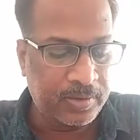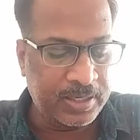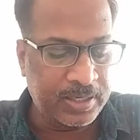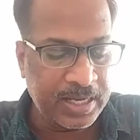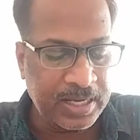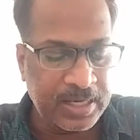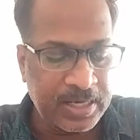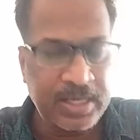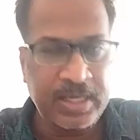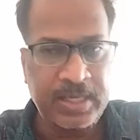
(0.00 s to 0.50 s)

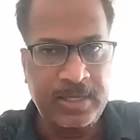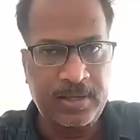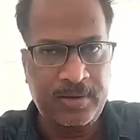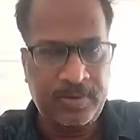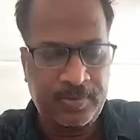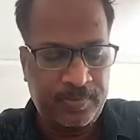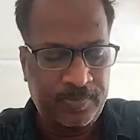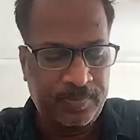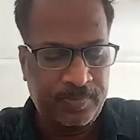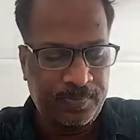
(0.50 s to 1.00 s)

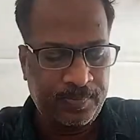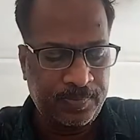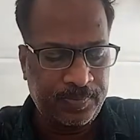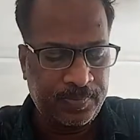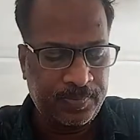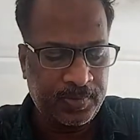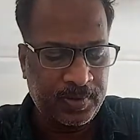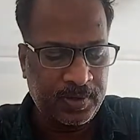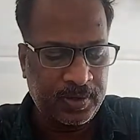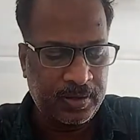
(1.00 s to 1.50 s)

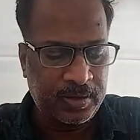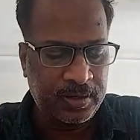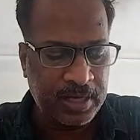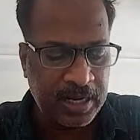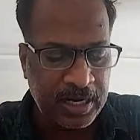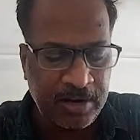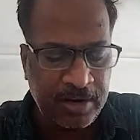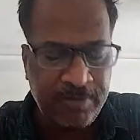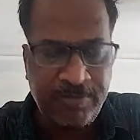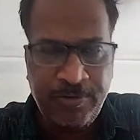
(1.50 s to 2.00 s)

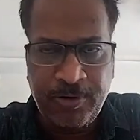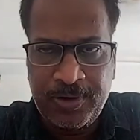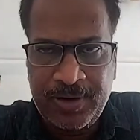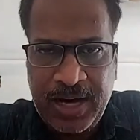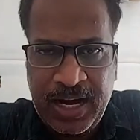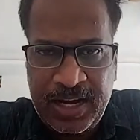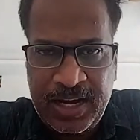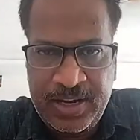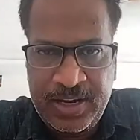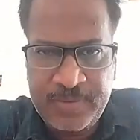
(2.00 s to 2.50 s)
daily food
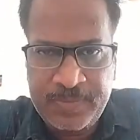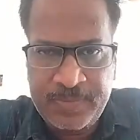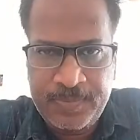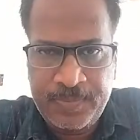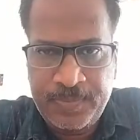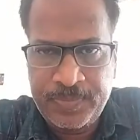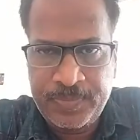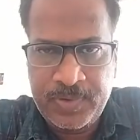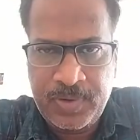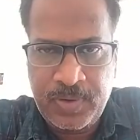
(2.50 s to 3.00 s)
guide.
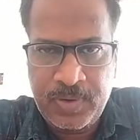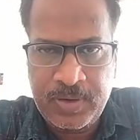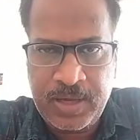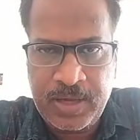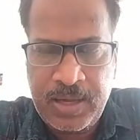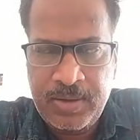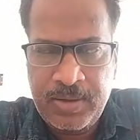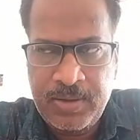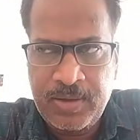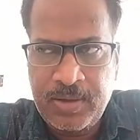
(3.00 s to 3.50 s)

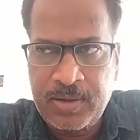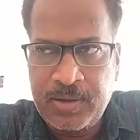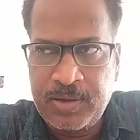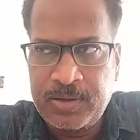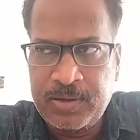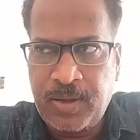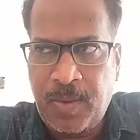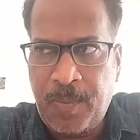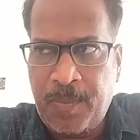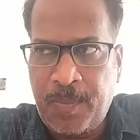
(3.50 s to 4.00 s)
Okay,
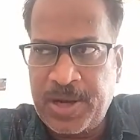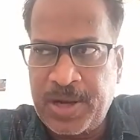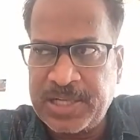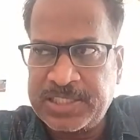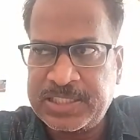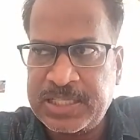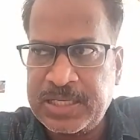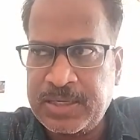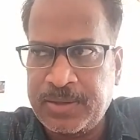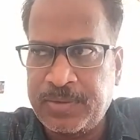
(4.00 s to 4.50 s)
so
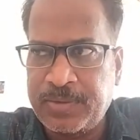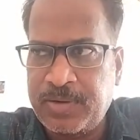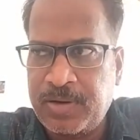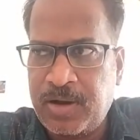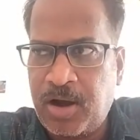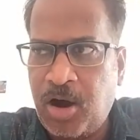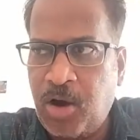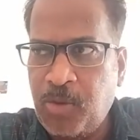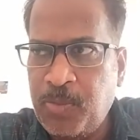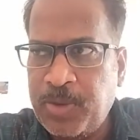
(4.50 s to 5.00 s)
person,
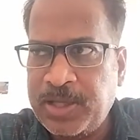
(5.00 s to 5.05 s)
how